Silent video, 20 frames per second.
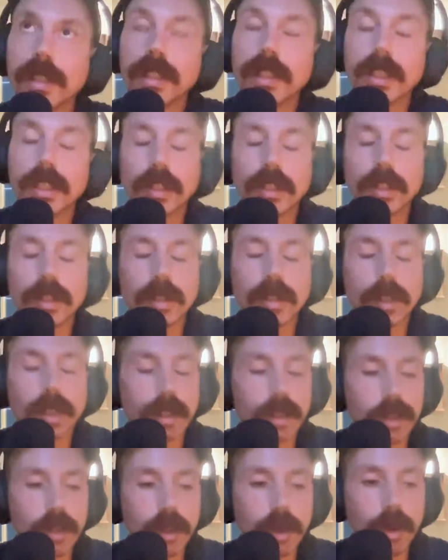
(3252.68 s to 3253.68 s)
in the,
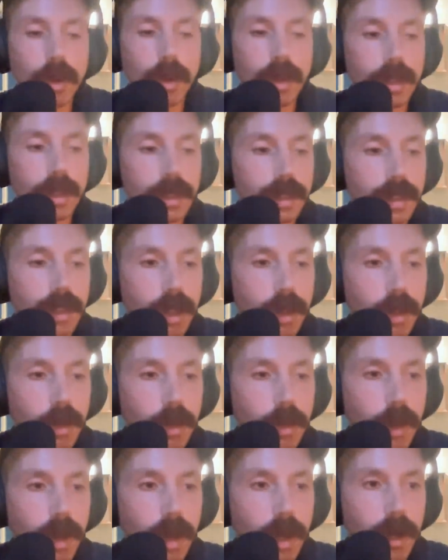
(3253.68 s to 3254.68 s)
in New York. You
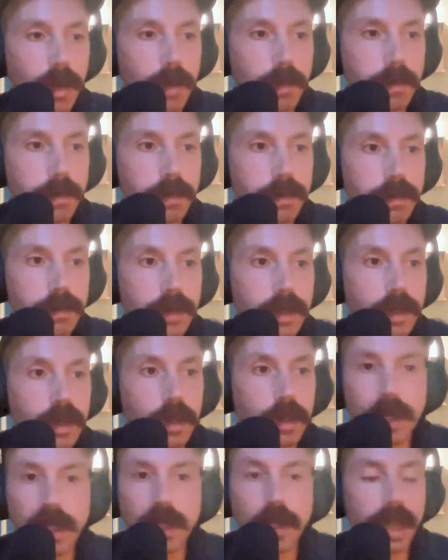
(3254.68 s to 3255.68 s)
know, um,
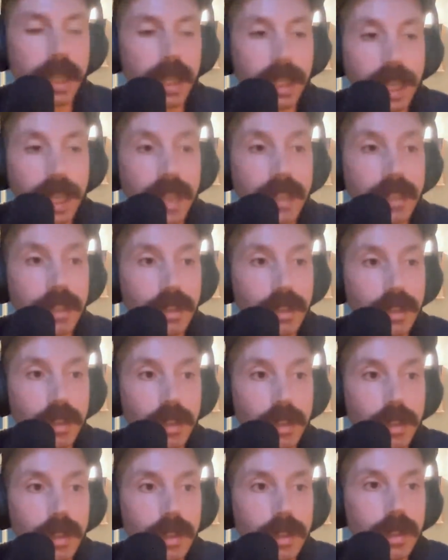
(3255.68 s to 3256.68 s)
you might know eh, like Eddie
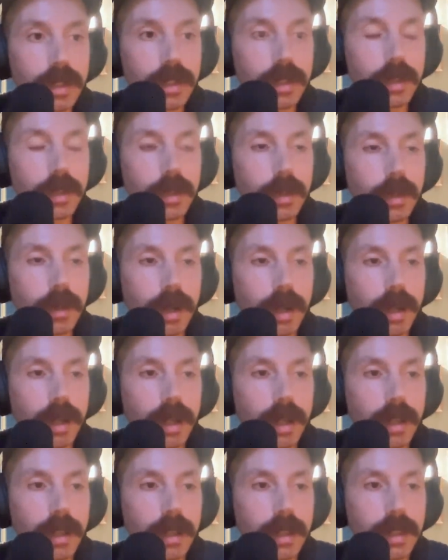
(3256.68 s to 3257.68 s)
Stern, who
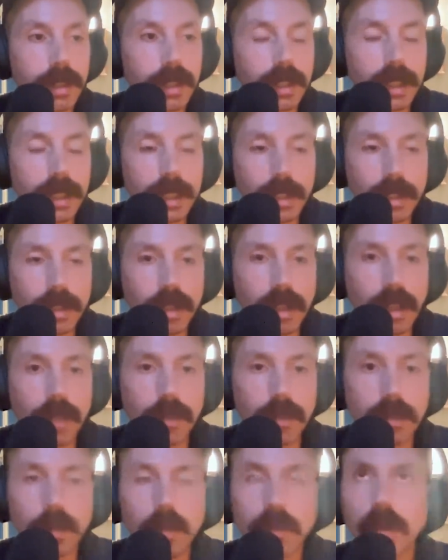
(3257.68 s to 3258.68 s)
uh, he does a lot
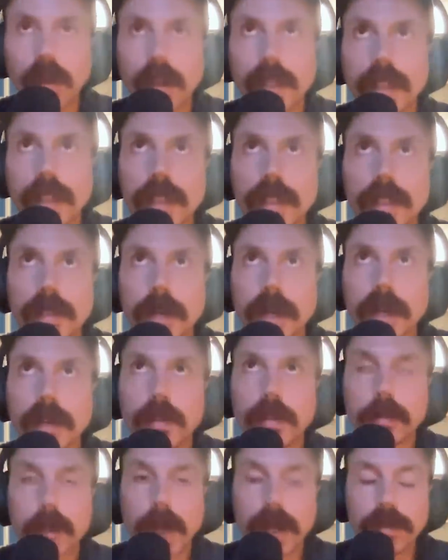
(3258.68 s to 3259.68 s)
of writing
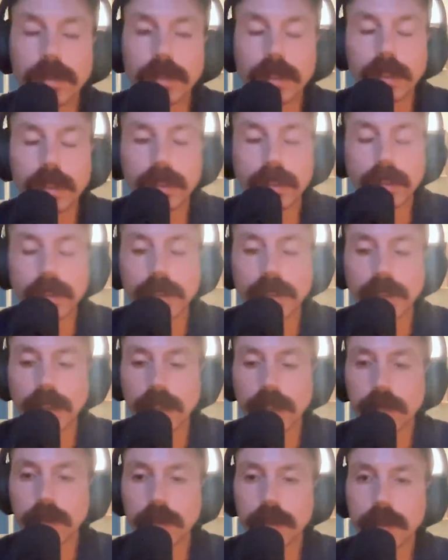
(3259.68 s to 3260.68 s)
about mindfulness and
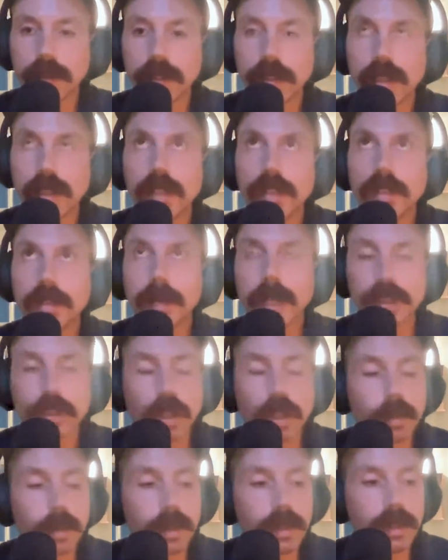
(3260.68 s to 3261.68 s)
stuff with Deepak
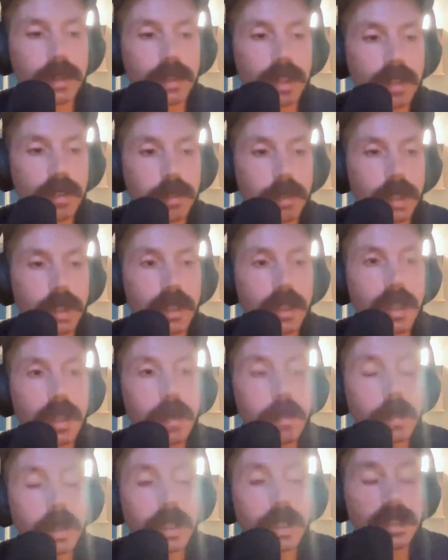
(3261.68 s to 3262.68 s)
Chopra and stuff. But mm-hmm.
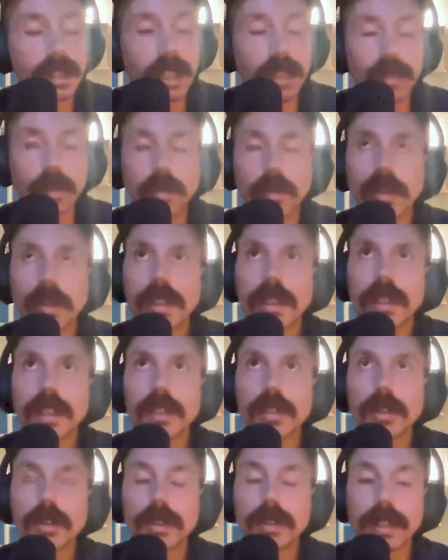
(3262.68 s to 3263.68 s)
but it's yeah, it's a really
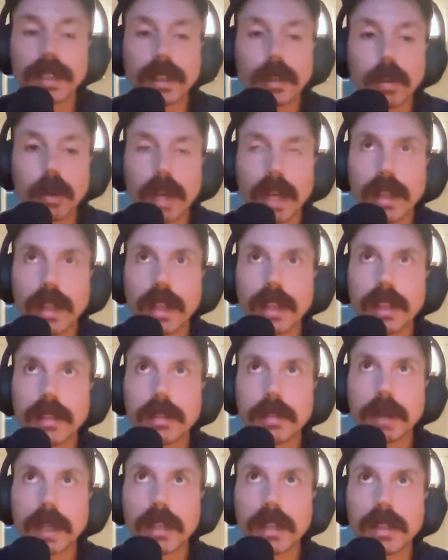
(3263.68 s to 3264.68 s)
interesting. And what I liked
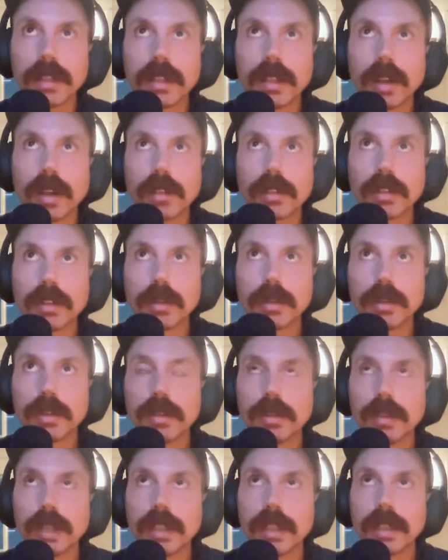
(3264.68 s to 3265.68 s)
about it also is
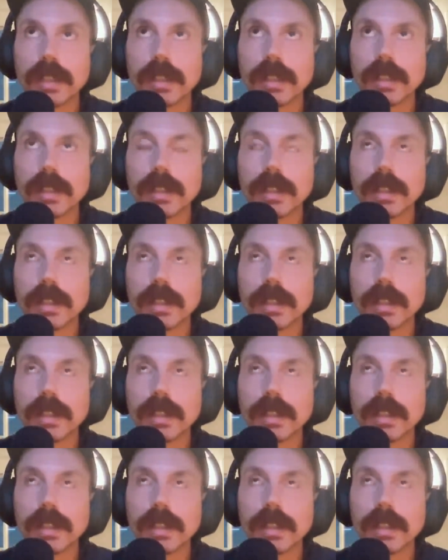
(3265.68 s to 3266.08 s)
you can